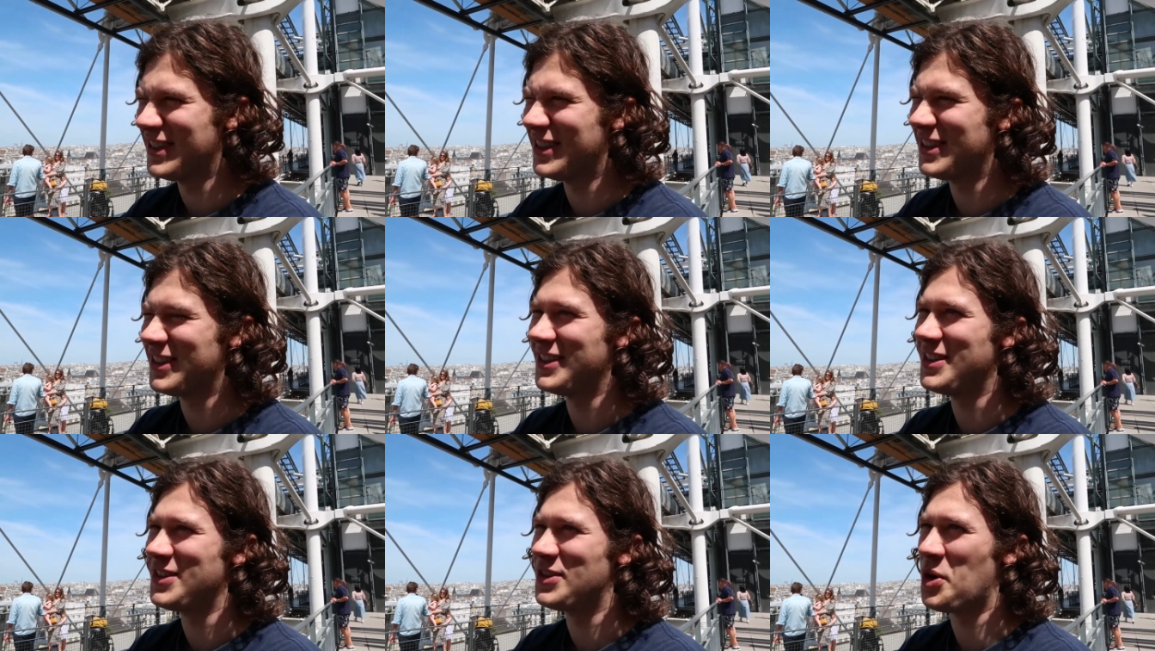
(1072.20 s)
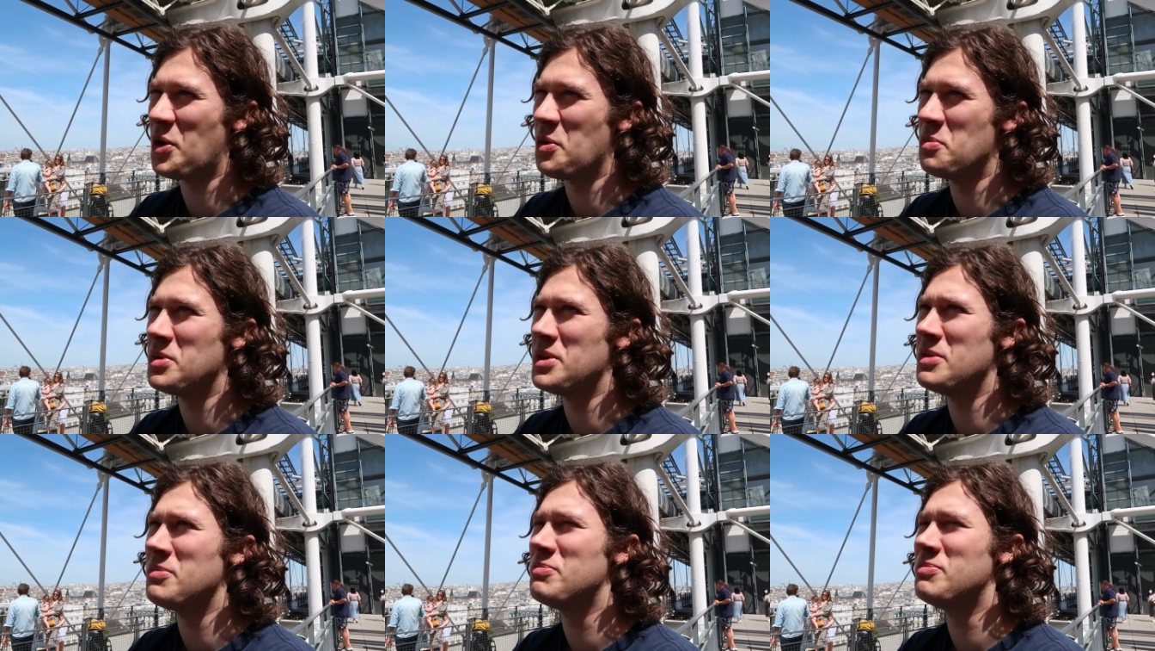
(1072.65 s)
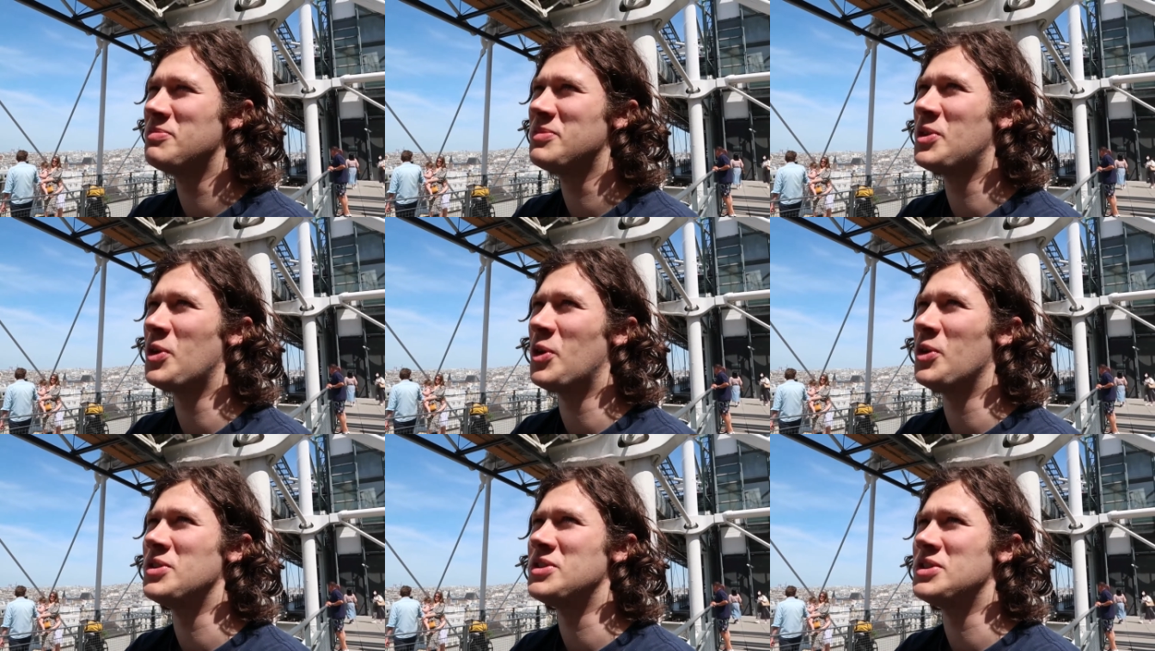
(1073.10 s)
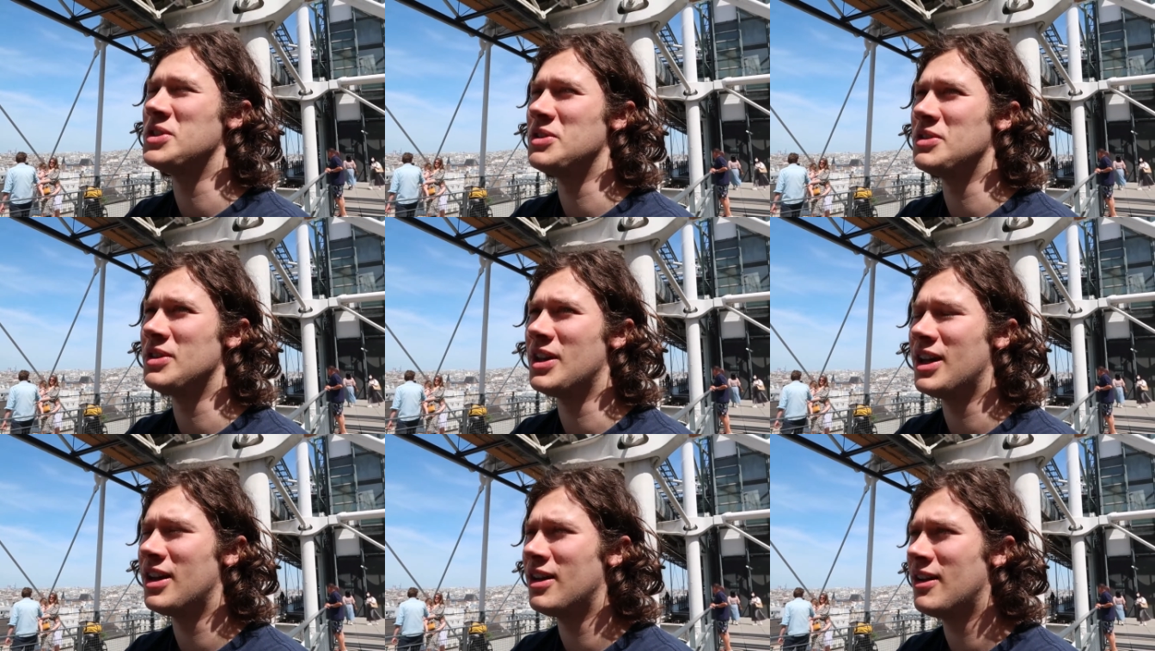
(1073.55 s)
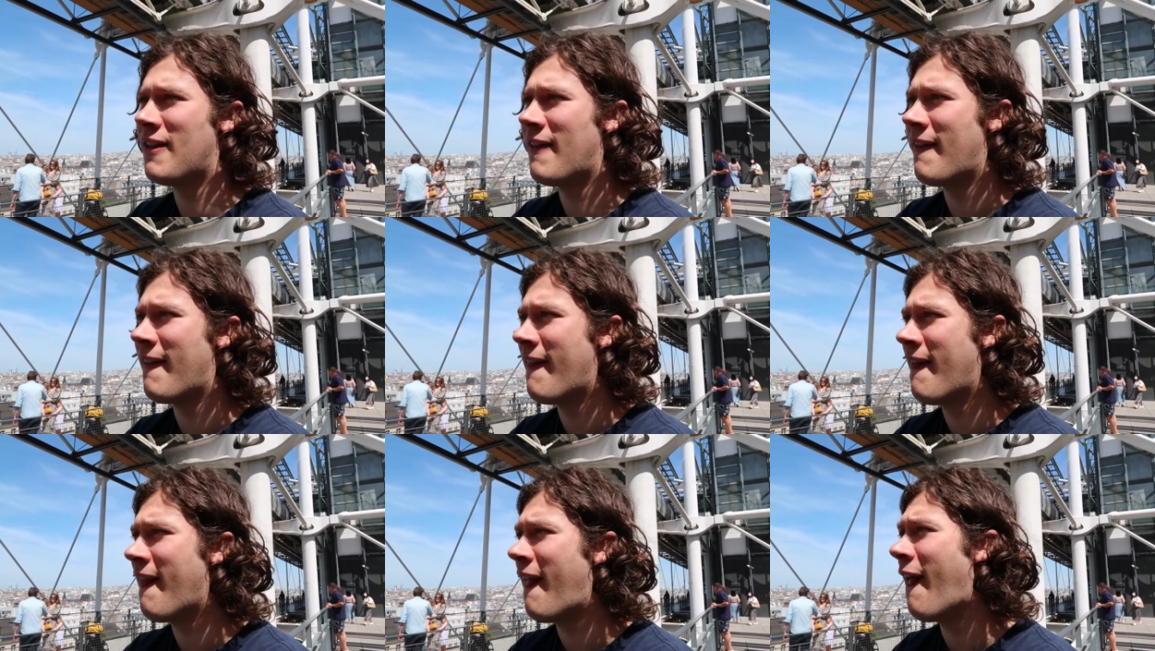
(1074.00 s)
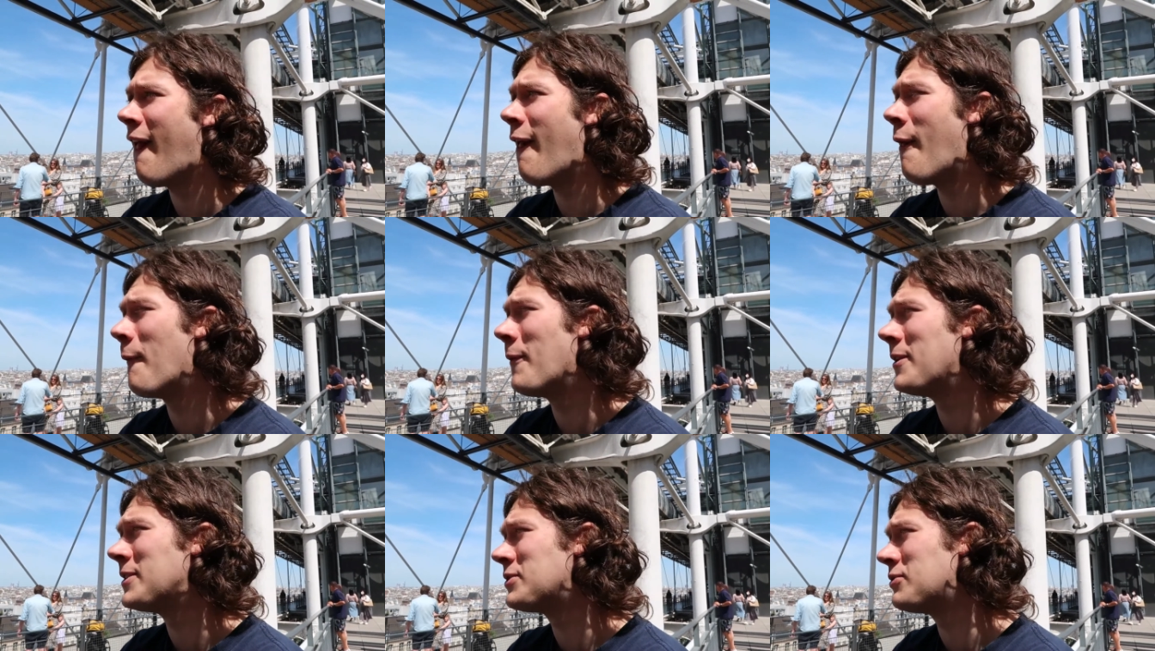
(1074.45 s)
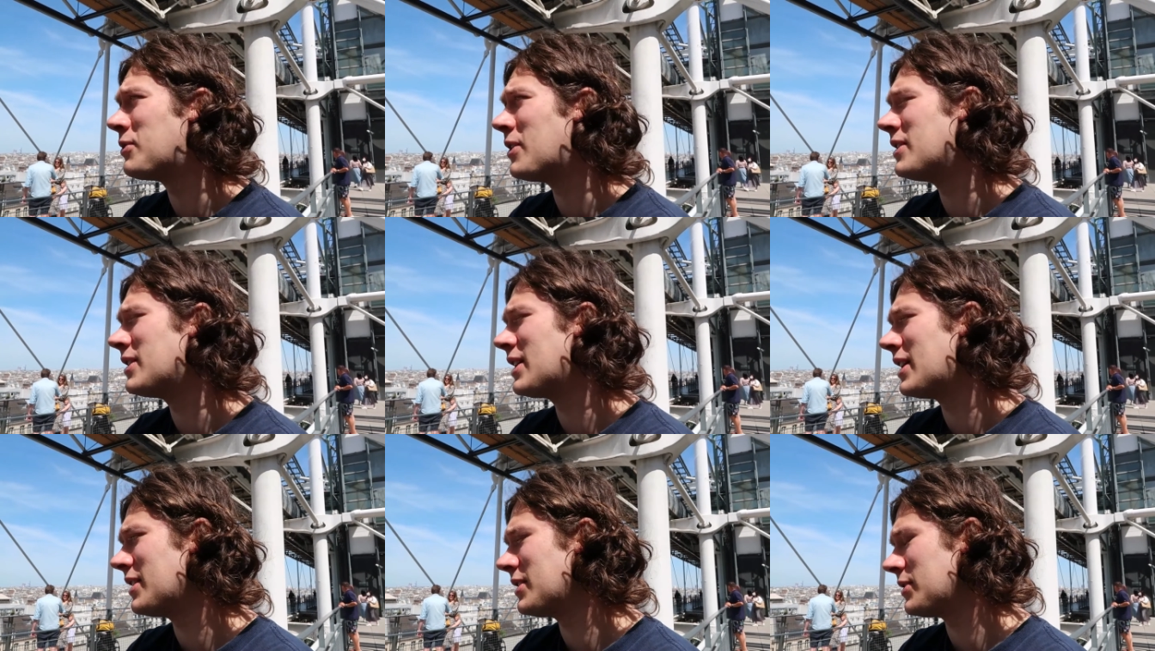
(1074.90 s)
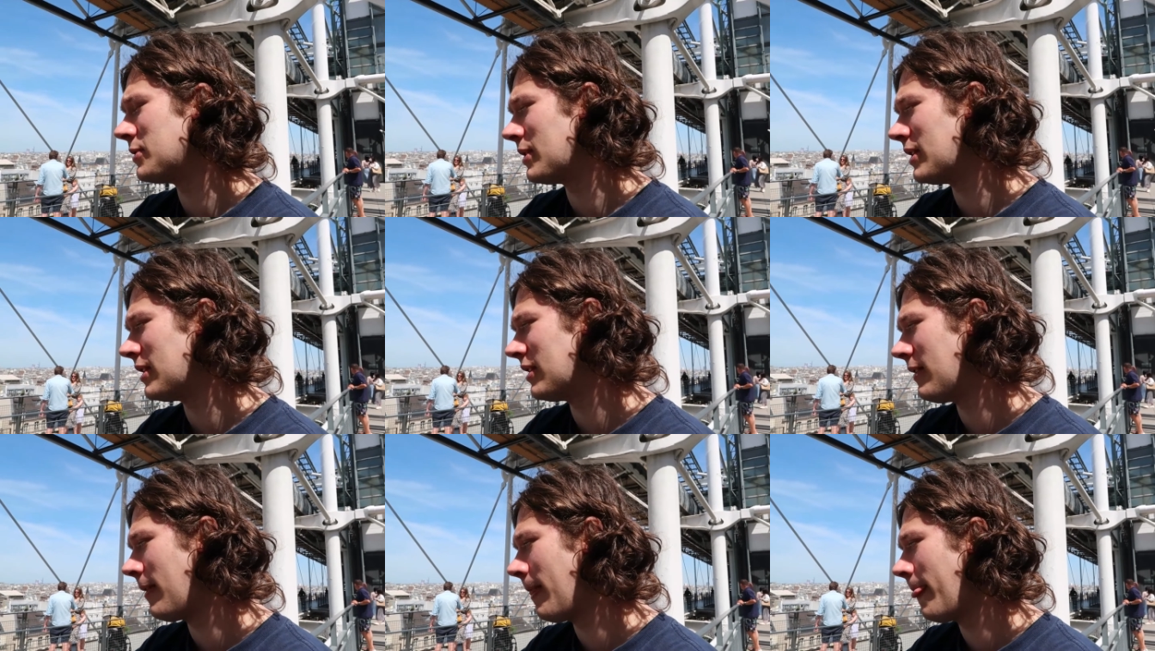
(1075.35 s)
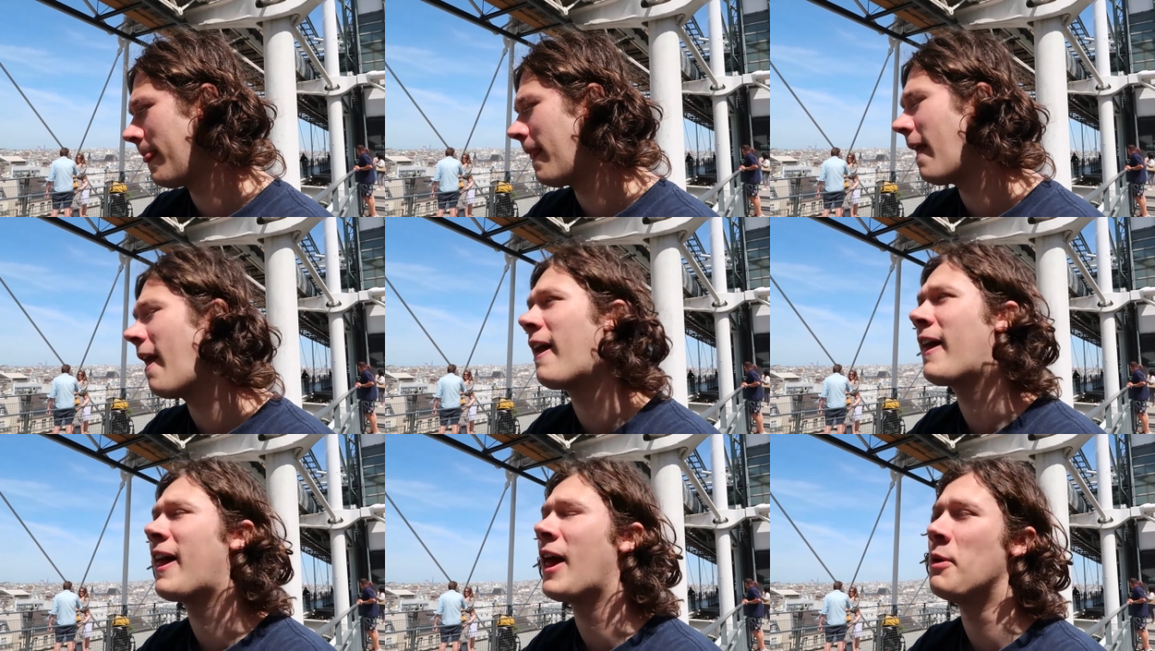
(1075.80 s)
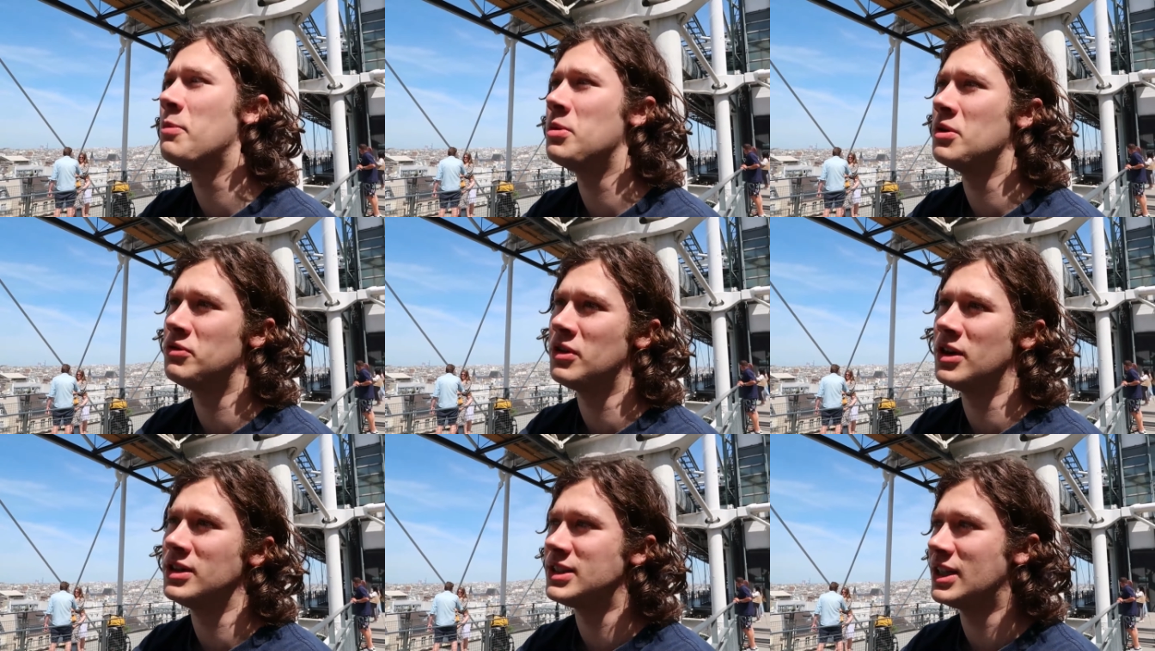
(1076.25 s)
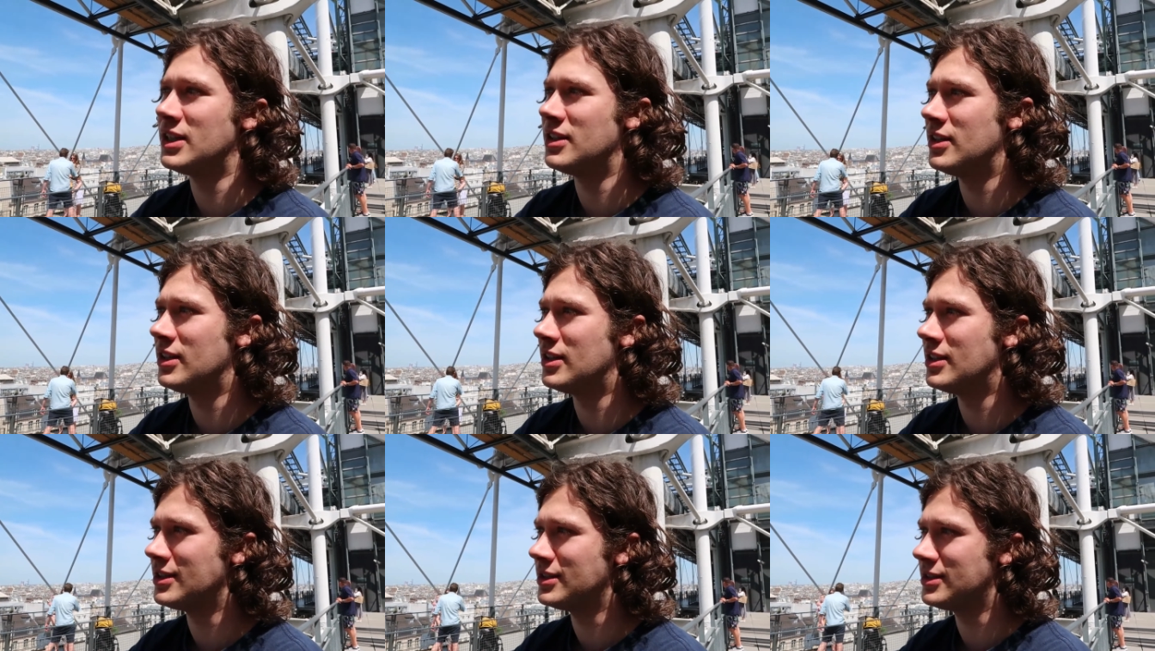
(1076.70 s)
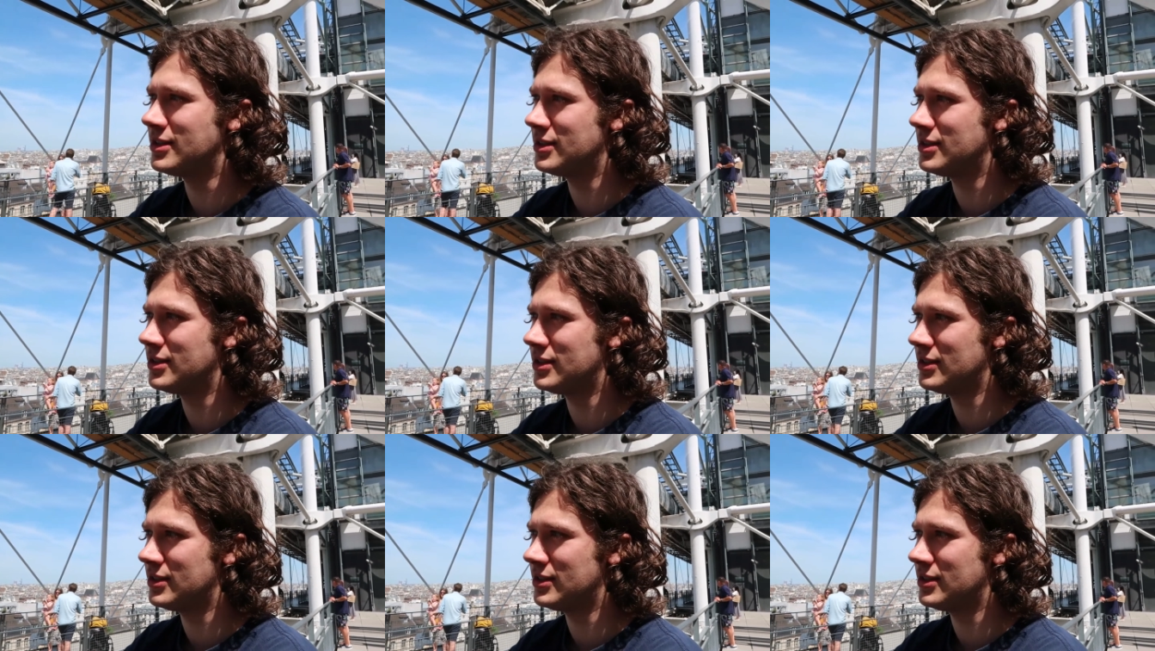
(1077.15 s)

you got to. Been to Rodin as well. I went to Rodin as well. Okay, I put Rodin last.